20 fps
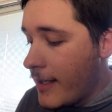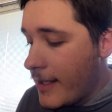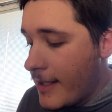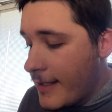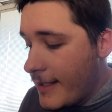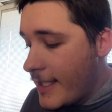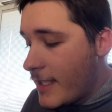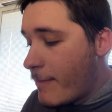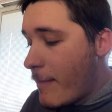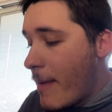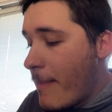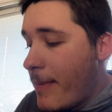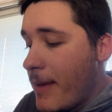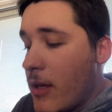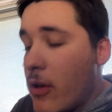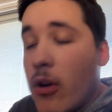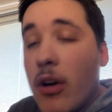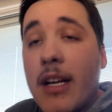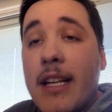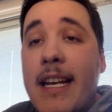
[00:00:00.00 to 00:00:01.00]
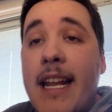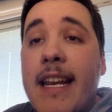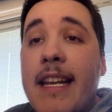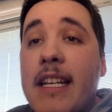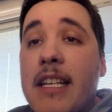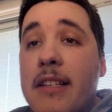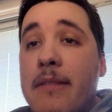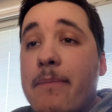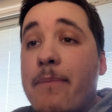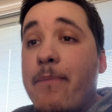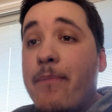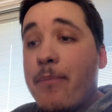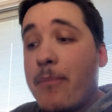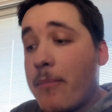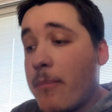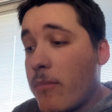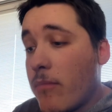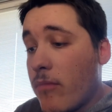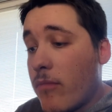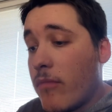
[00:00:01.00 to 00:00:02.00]
This might be all Canadian
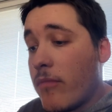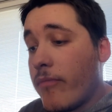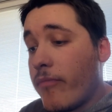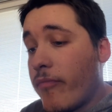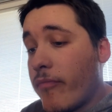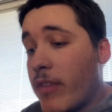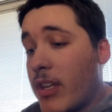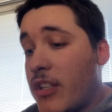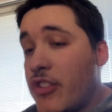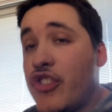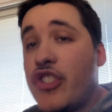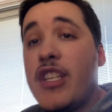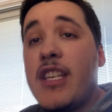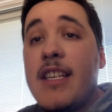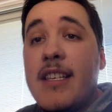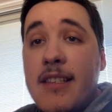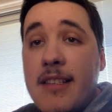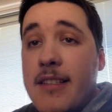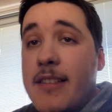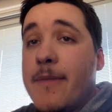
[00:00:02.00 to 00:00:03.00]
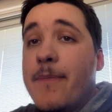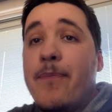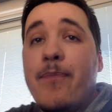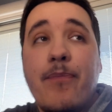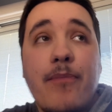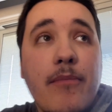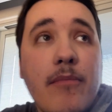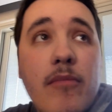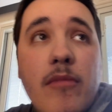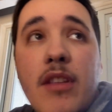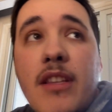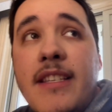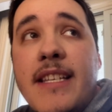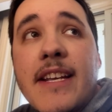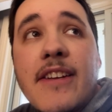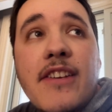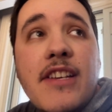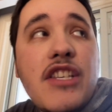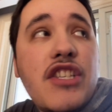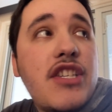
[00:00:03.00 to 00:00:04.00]
cheese,
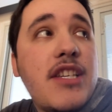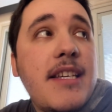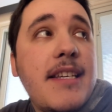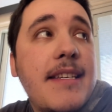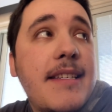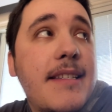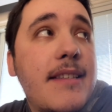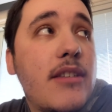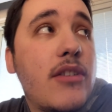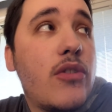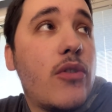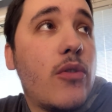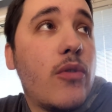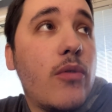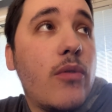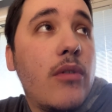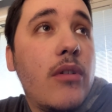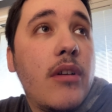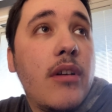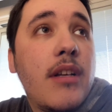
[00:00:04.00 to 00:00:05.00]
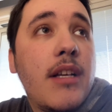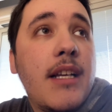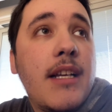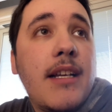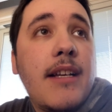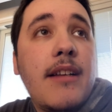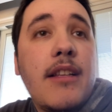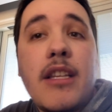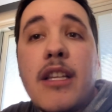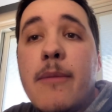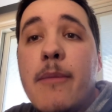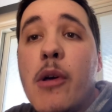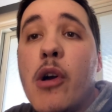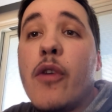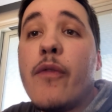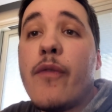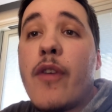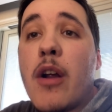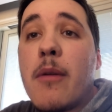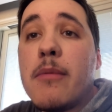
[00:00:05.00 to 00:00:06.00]
dairy cheese, you know, the milk
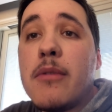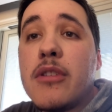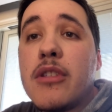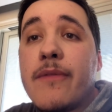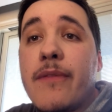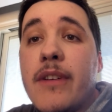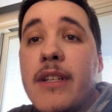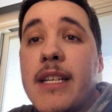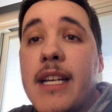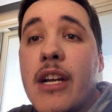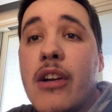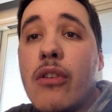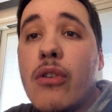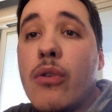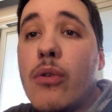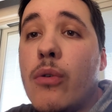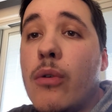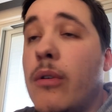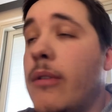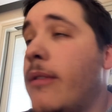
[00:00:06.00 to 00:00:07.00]
farmers of Ontario.